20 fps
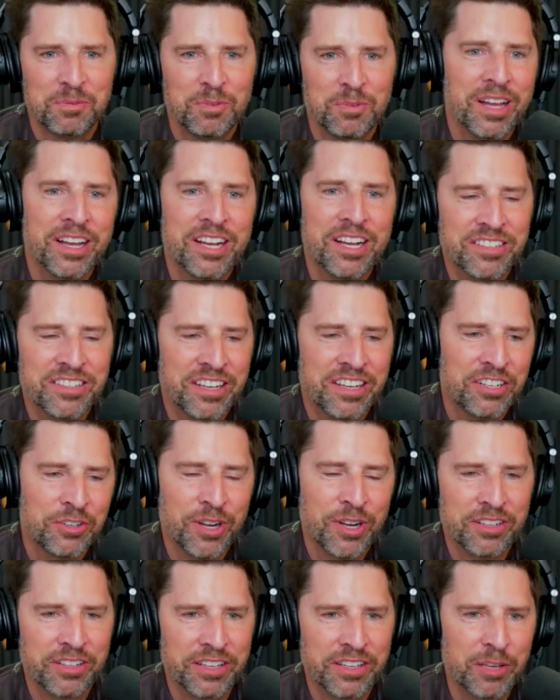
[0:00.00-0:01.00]
I guess I
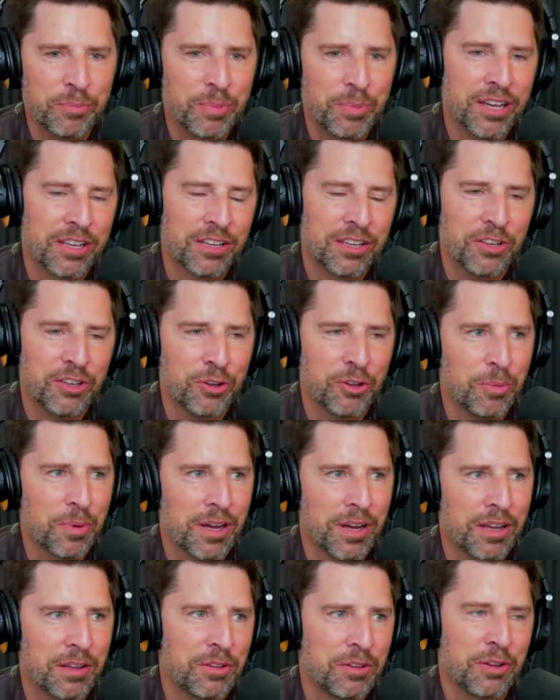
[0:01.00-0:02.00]
indirectly get back at you
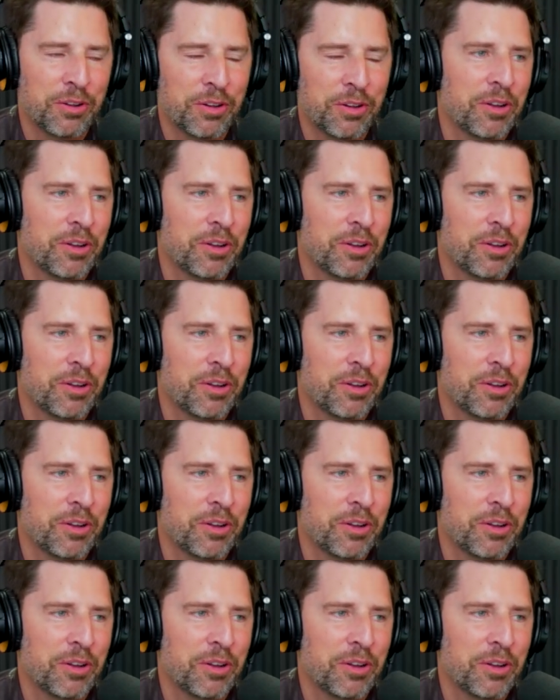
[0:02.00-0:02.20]
by you know uh,